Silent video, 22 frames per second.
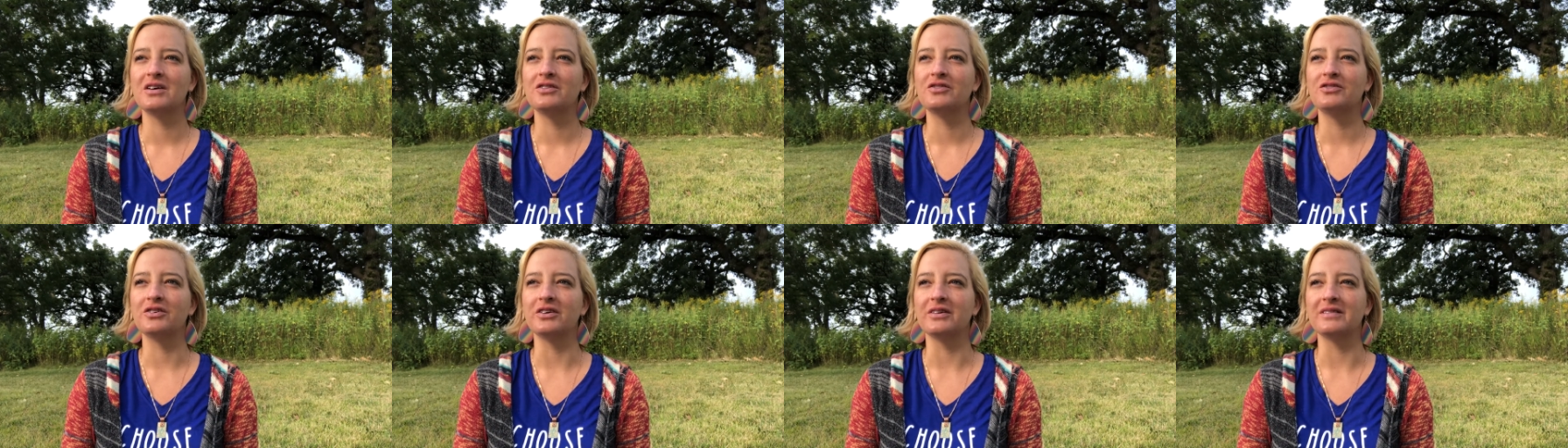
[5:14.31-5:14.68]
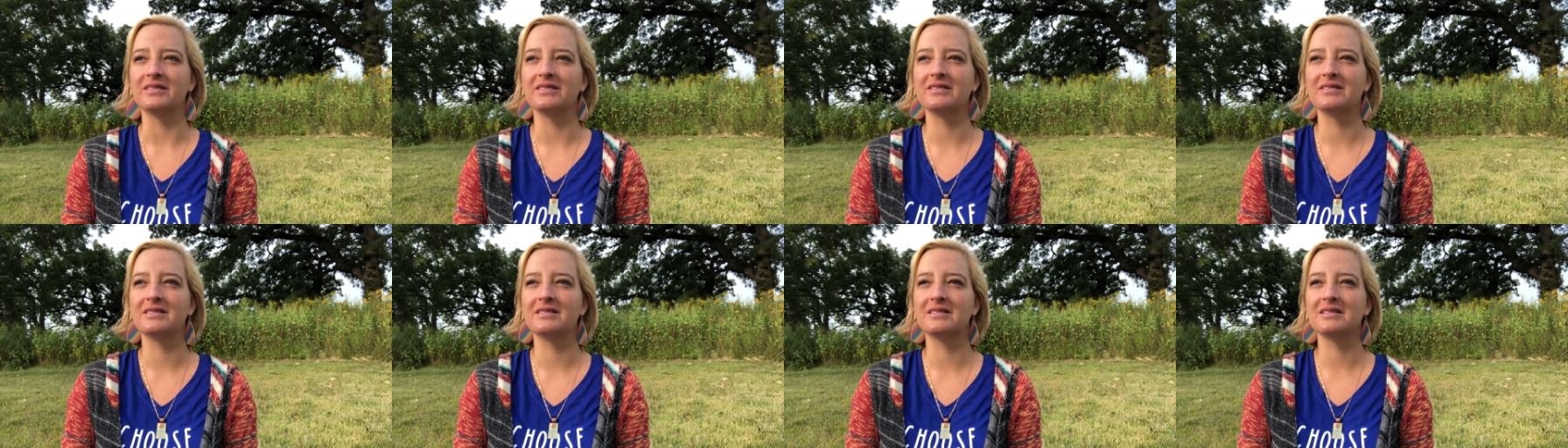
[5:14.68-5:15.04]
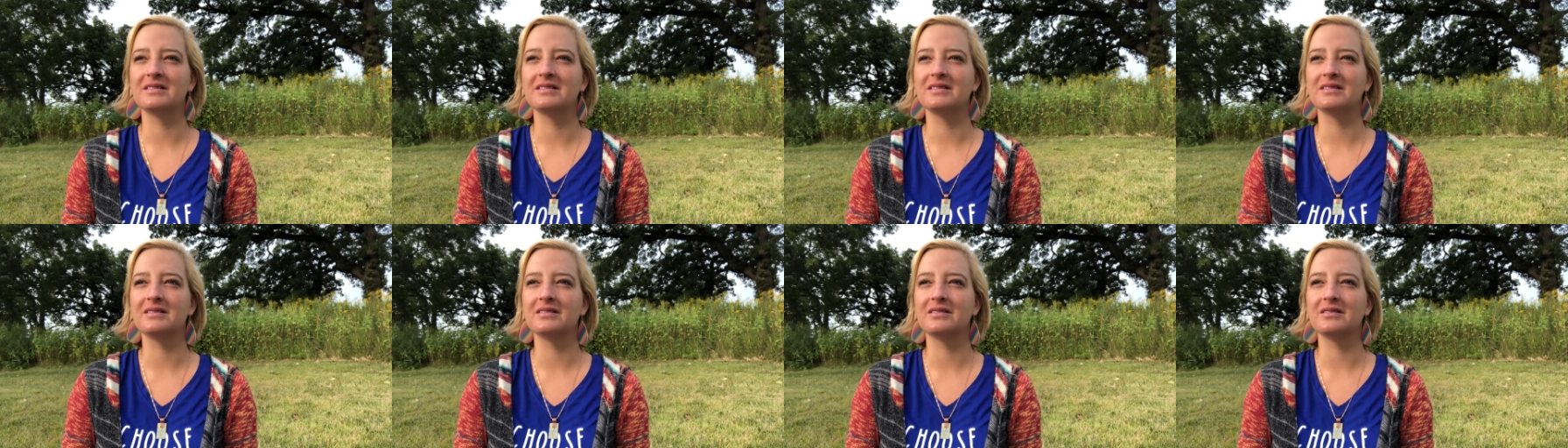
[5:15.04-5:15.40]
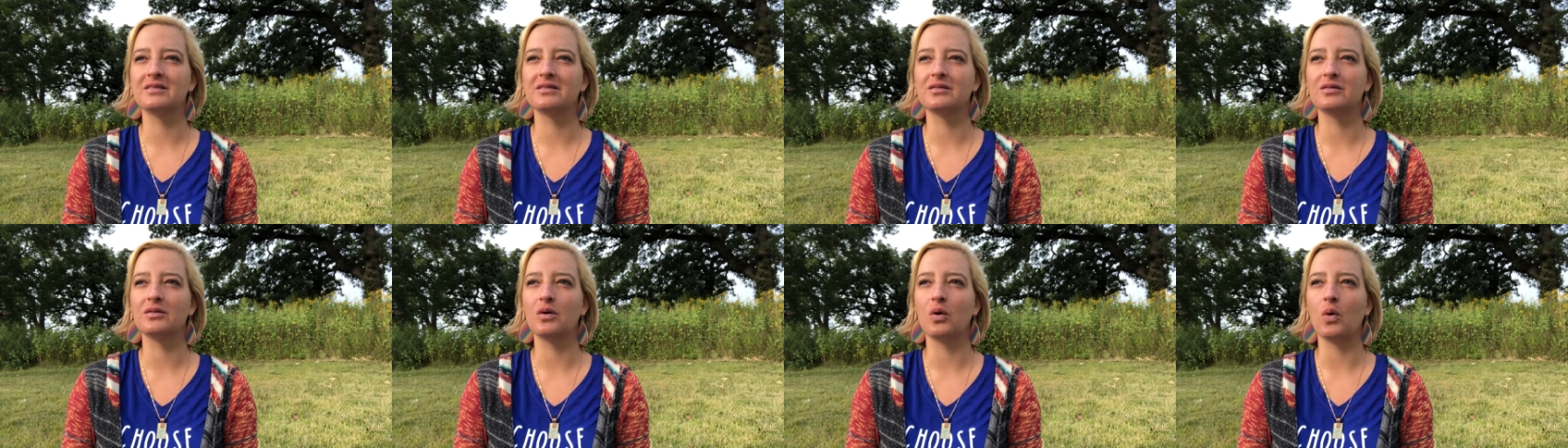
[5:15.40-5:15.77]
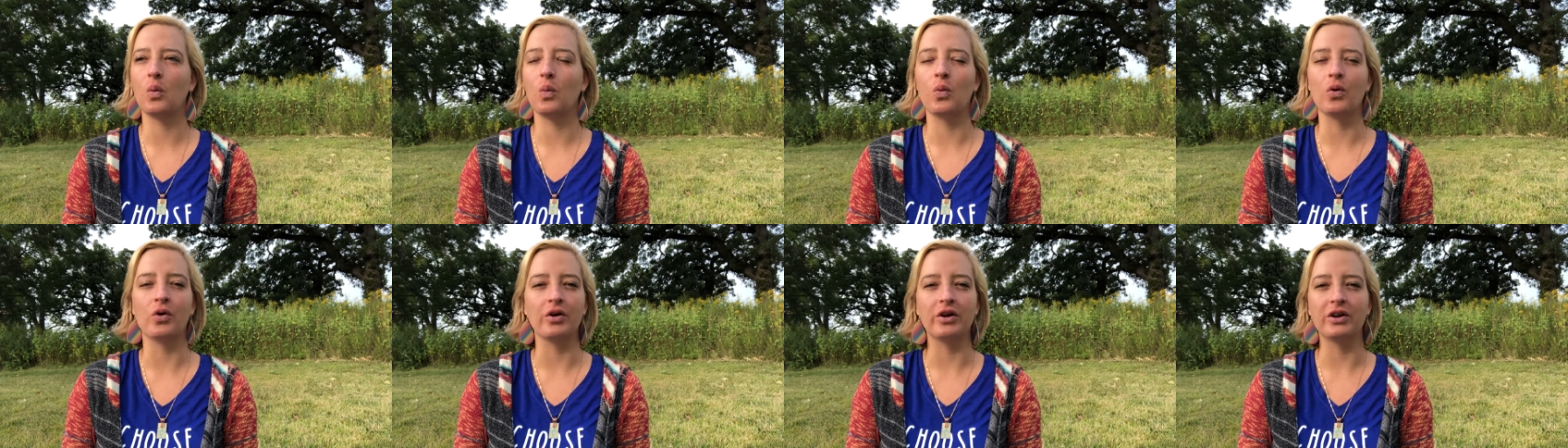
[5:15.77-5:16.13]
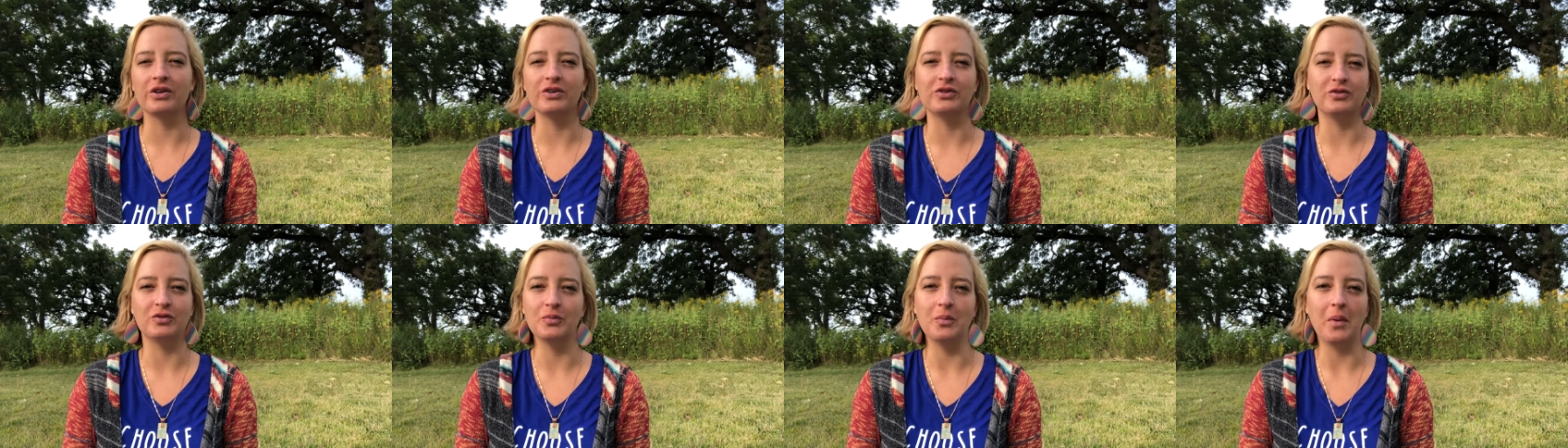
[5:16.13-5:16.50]
just
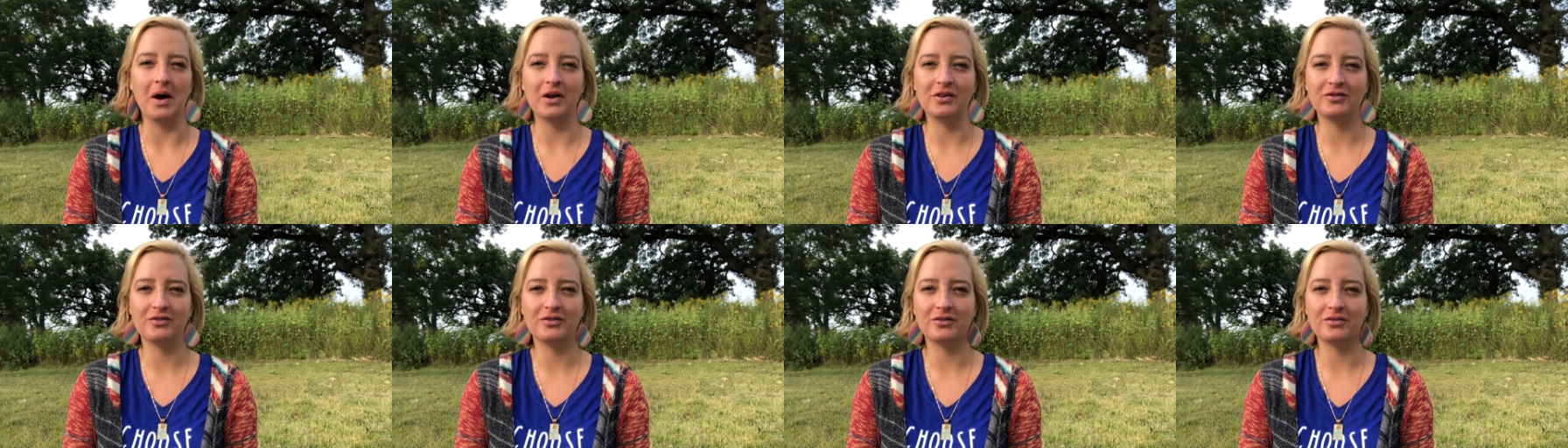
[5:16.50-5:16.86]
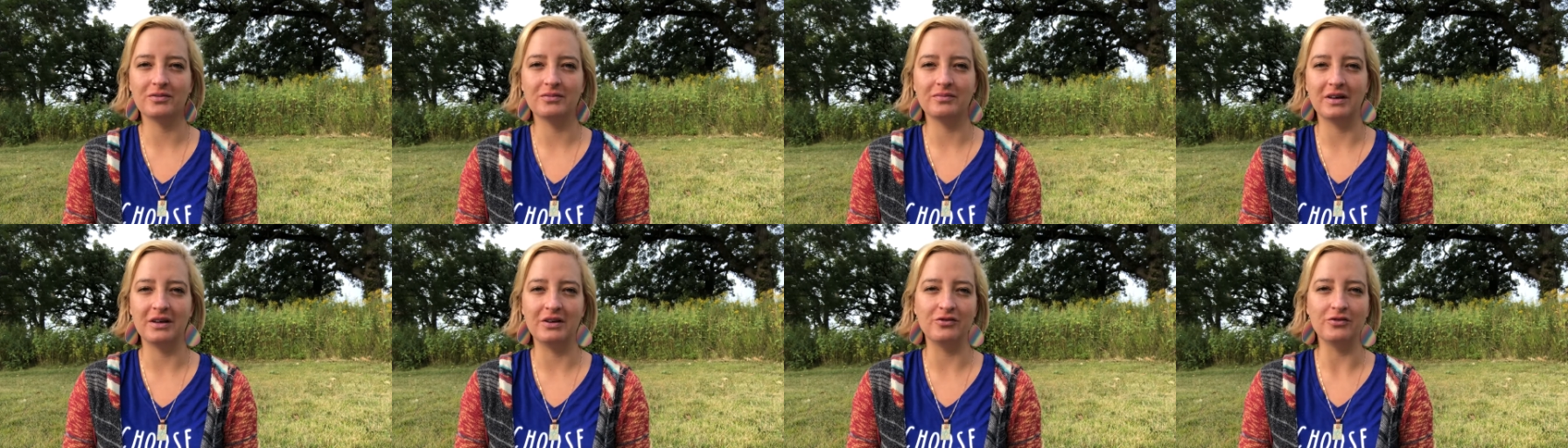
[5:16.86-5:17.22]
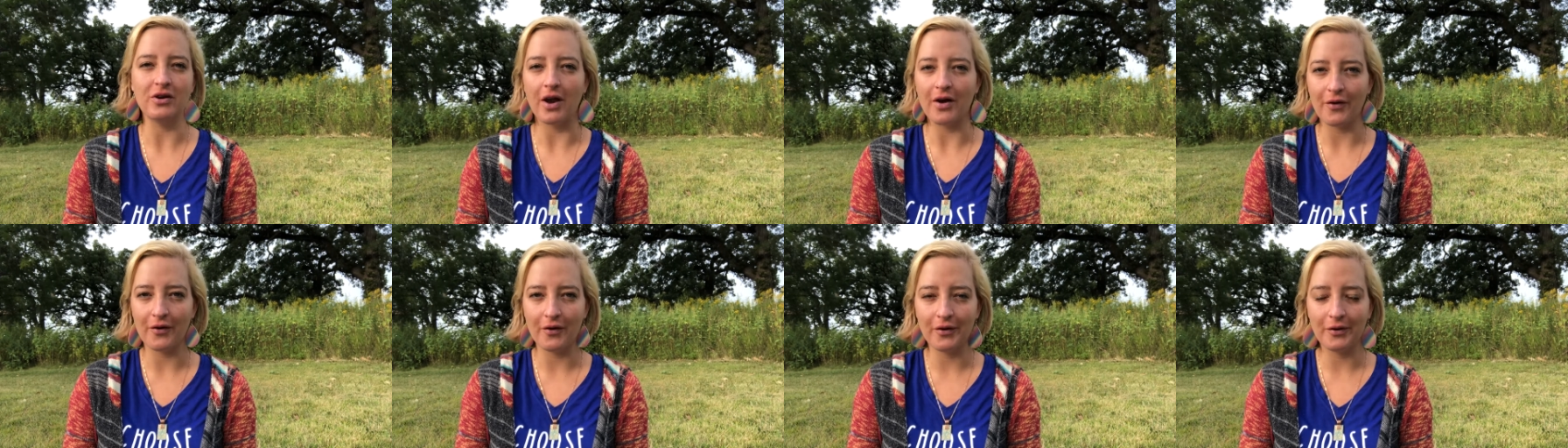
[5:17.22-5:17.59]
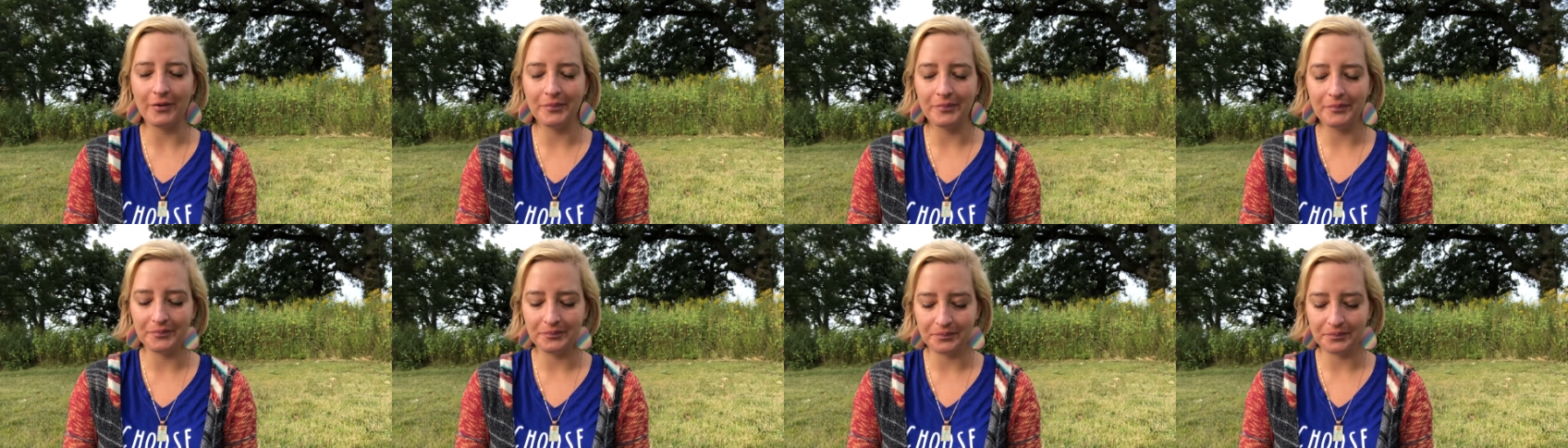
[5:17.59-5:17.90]
worrying too much in general.